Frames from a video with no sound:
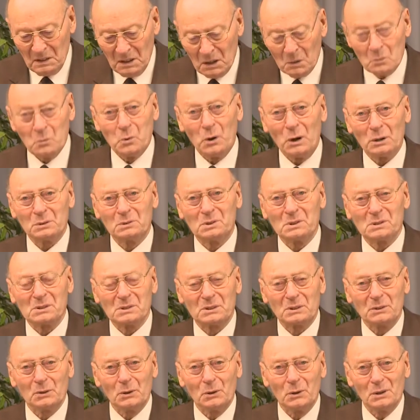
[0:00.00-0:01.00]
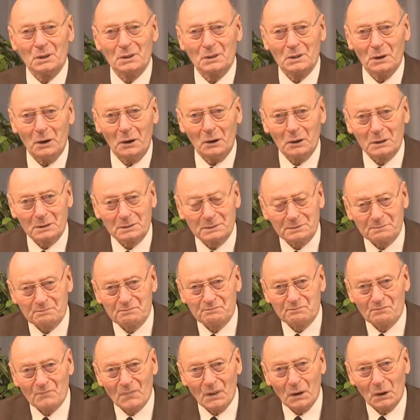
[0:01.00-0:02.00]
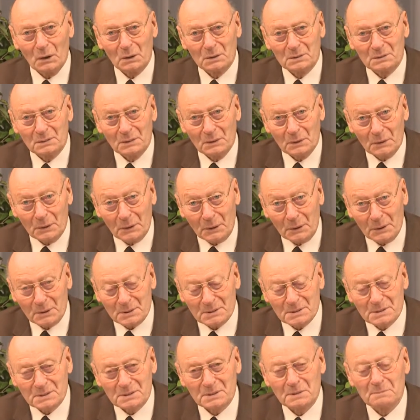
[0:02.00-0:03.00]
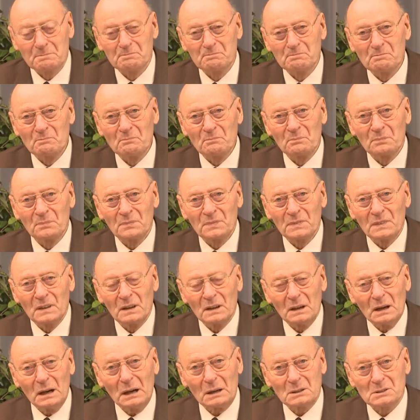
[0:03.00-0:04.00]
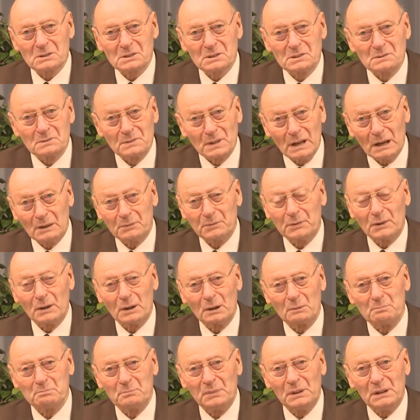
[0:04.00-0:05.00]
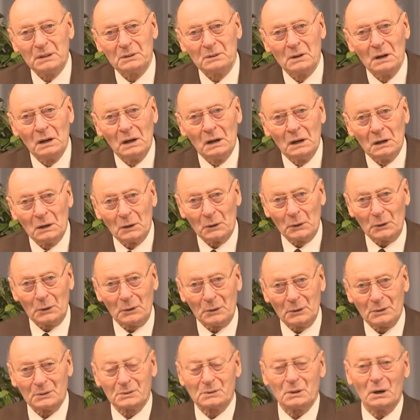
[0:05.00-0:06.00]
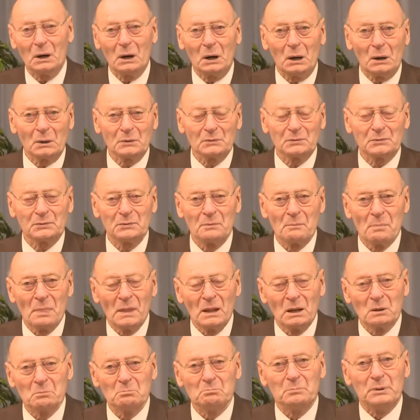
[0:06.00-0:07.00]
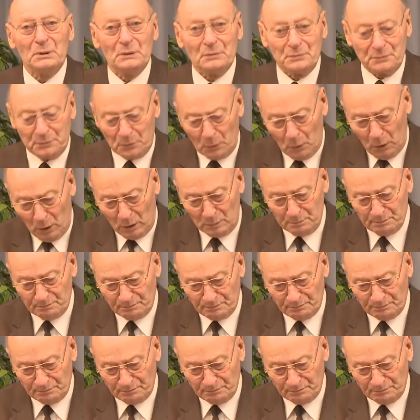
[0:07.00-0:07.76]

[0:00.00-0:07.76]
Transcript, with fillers: What is going on on earth has never been heard of before,